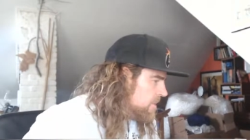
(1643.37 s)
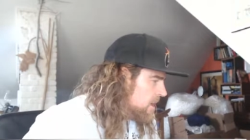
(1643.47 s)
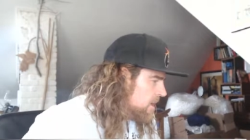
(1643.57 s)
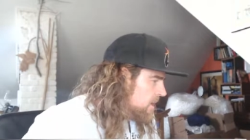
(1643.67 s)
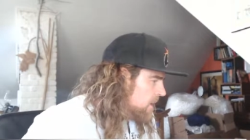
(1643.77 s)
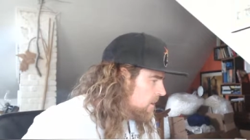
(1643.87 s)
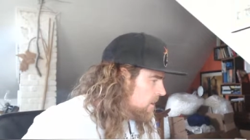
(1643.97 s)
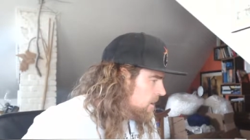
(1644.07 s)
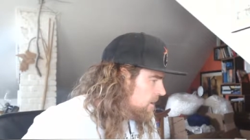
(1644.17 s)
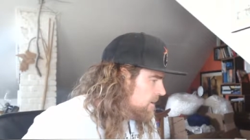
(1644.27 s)
uh
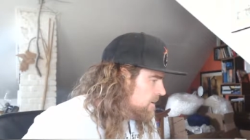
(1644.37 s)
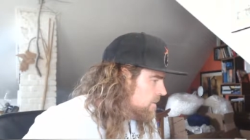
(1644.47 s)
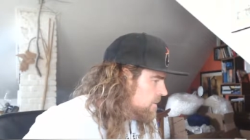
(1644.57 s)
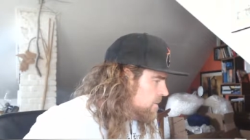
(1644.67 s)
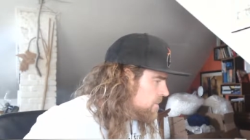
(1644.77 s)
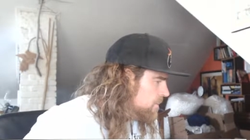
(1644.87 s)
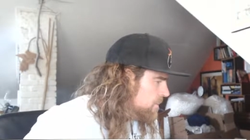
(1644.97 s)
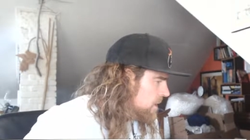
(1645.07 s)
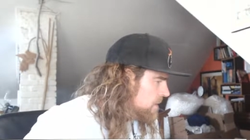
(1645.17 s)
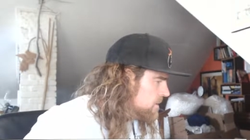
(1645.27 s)

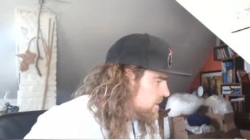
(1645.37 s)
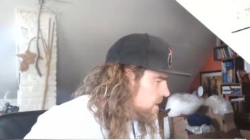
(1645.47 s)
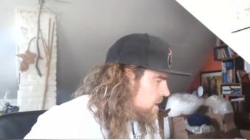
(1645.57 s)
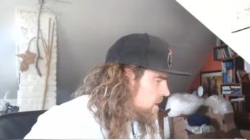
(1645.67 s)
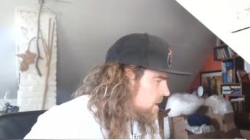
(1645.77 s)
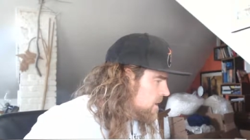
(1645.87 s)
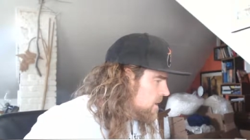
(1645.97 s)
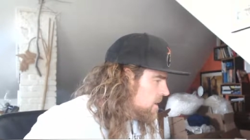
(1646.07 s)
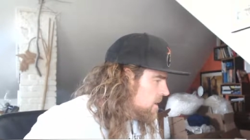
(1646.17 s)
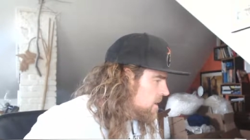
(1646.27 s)
but
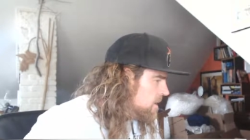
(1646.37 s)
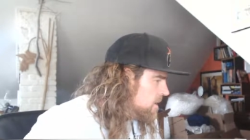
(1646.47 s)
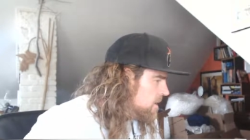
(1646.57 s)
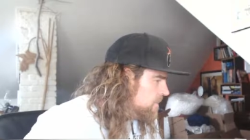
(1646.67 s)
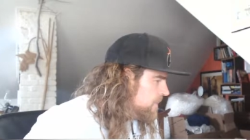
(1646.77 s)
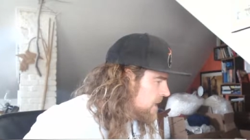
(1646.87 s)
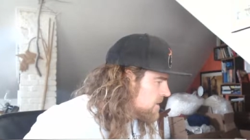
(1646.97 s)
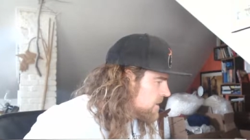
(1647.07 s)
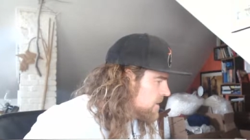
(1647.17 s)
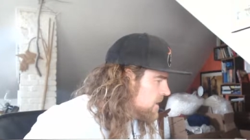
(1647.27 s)
uh
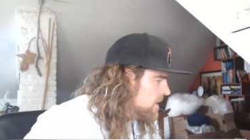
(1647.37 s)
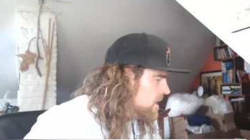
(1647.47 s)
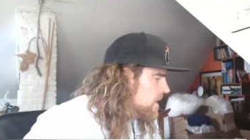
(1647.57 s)
basically